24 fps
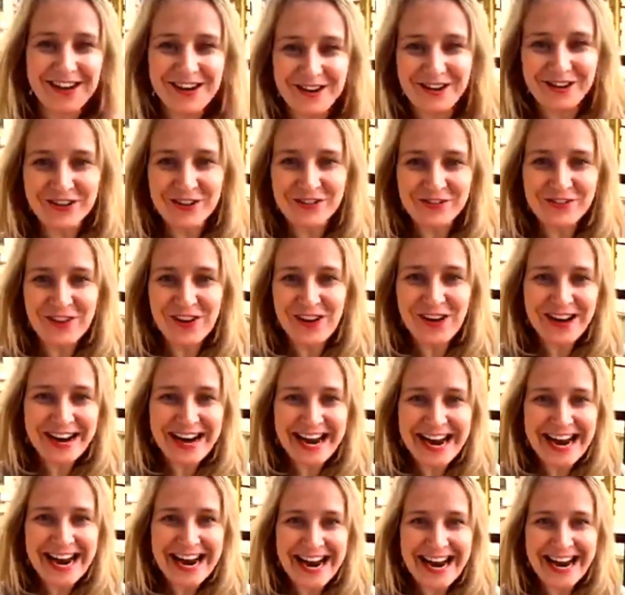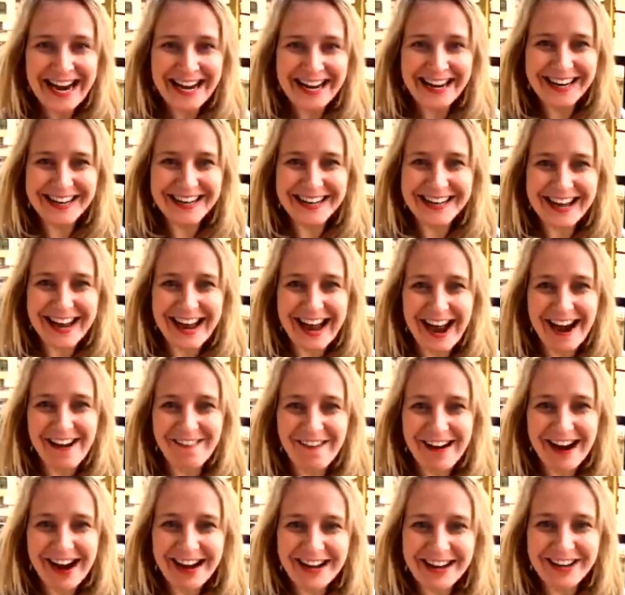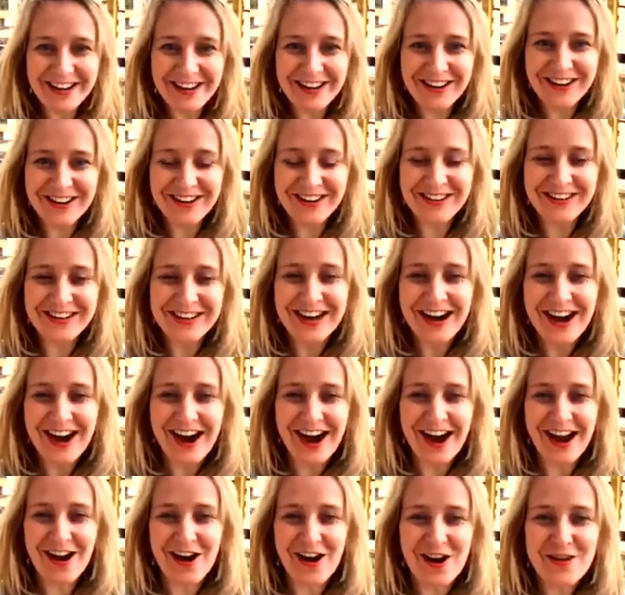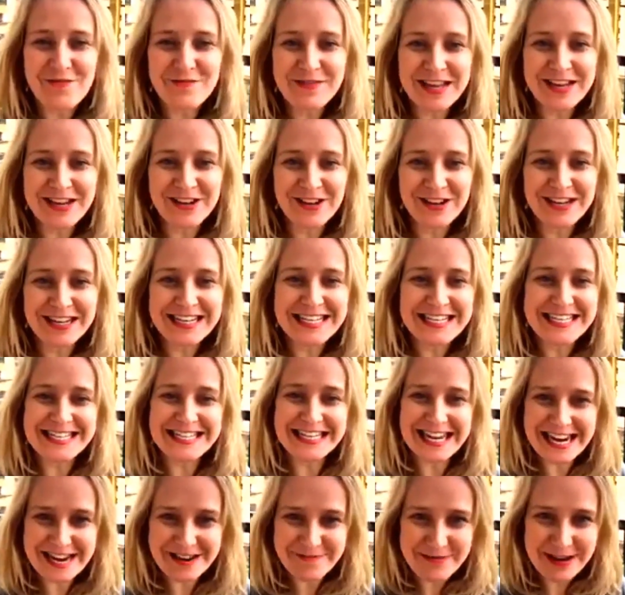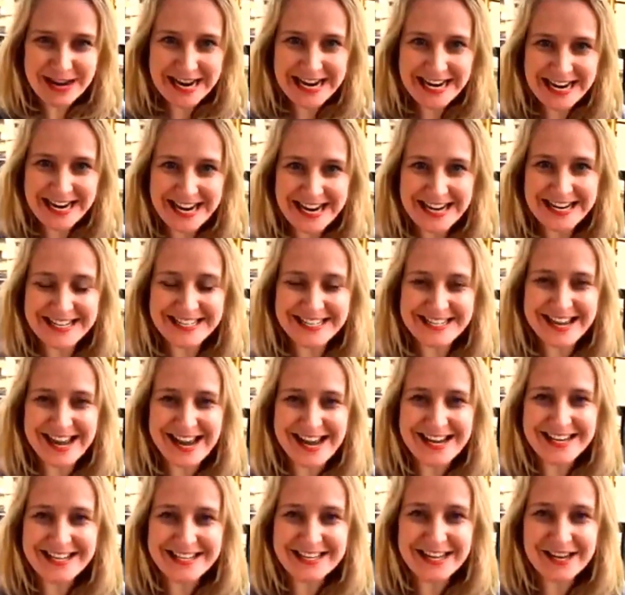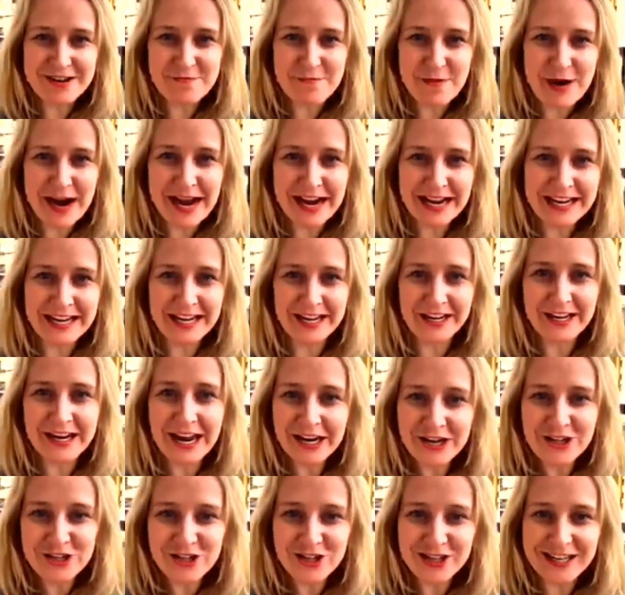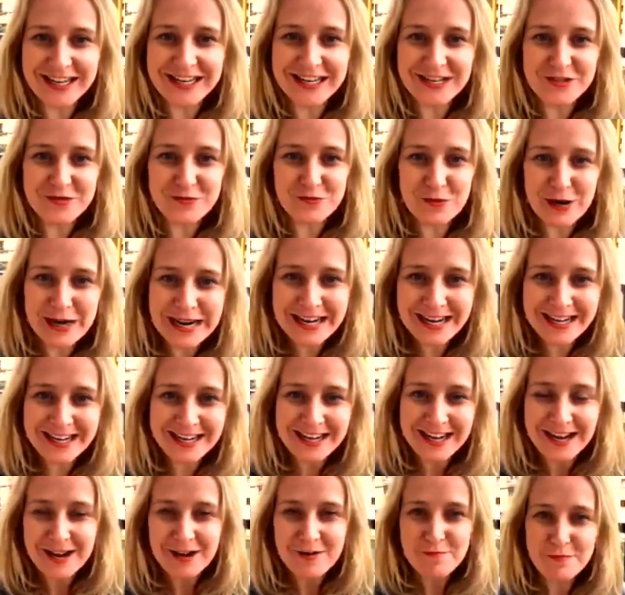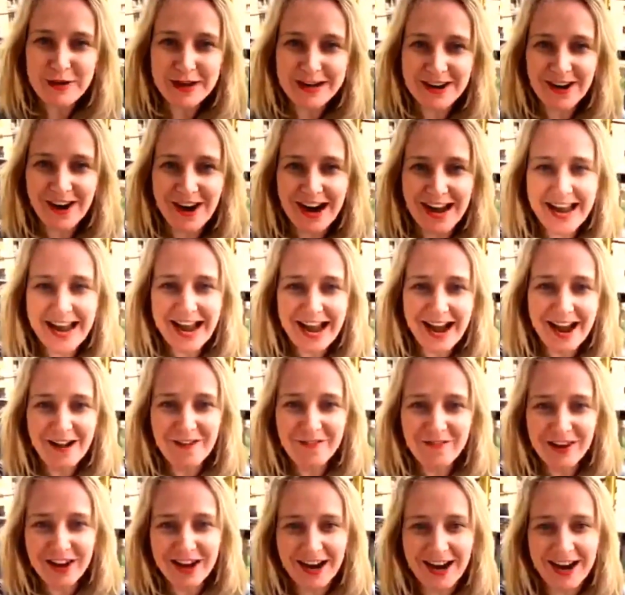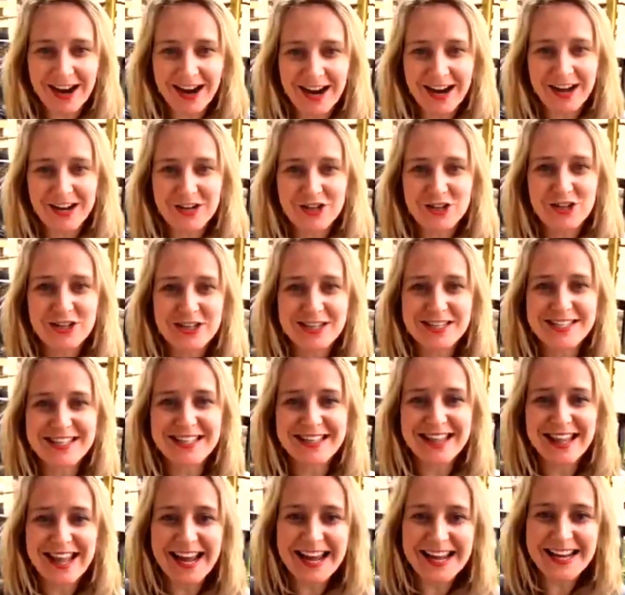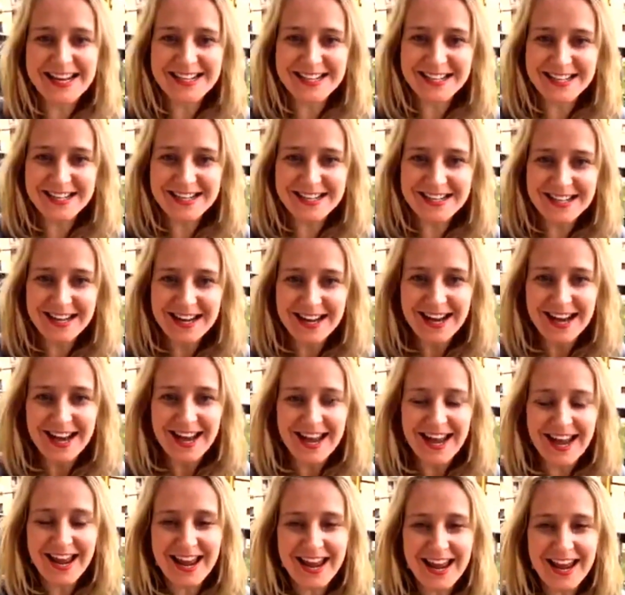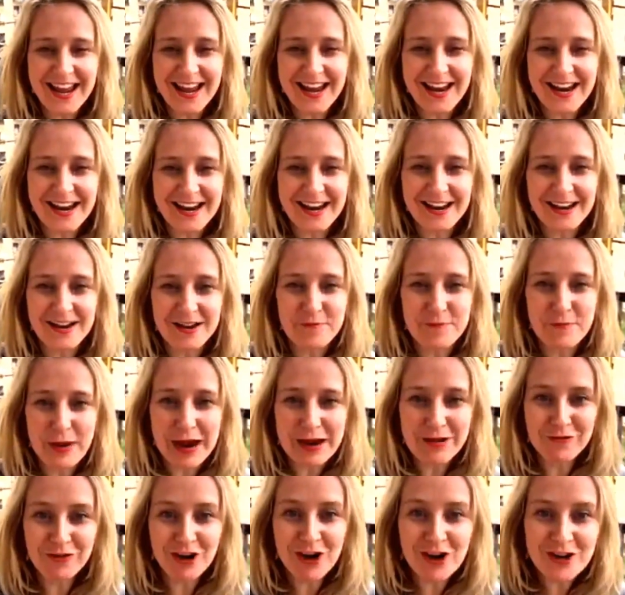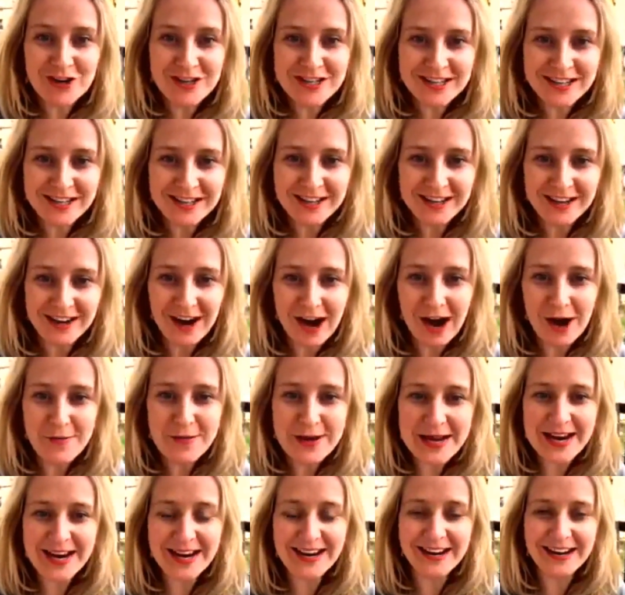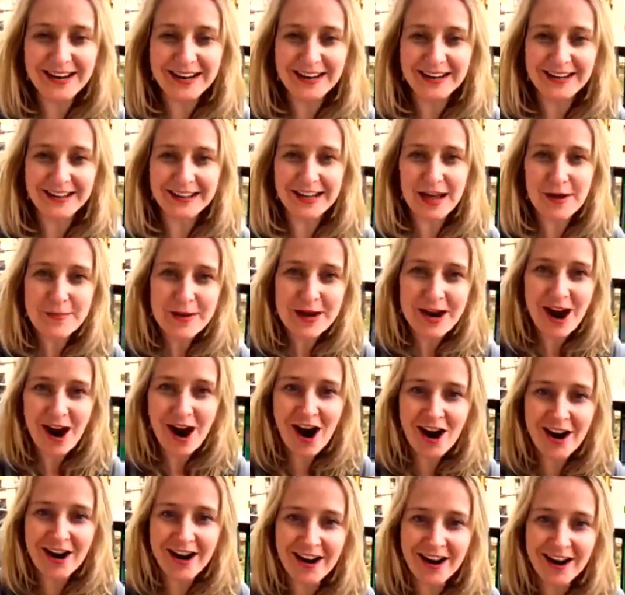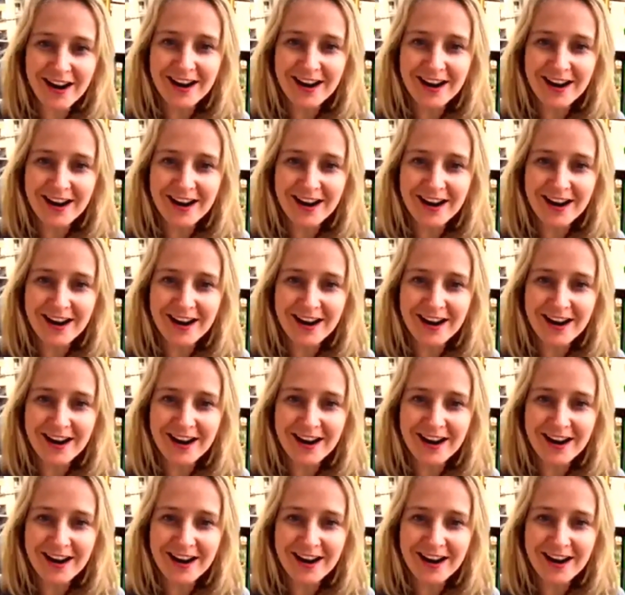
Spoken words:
Good morning. How are you? I hope that you can see me. It says my connection is weak, but I have just landed in Beirut. I'm in Lebanon.